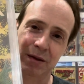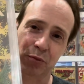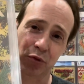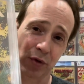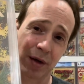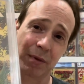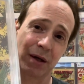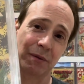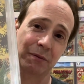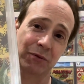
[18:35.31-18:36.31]
a
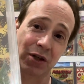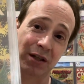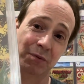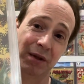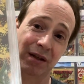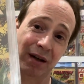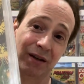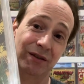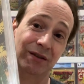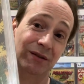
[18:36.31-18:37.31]
premium just
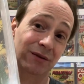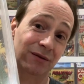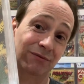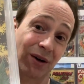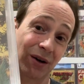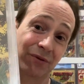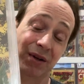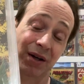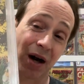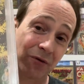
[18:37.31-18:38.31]
because of
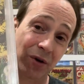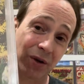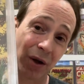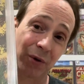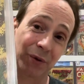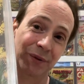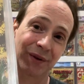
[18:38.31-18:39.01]
the cover alone.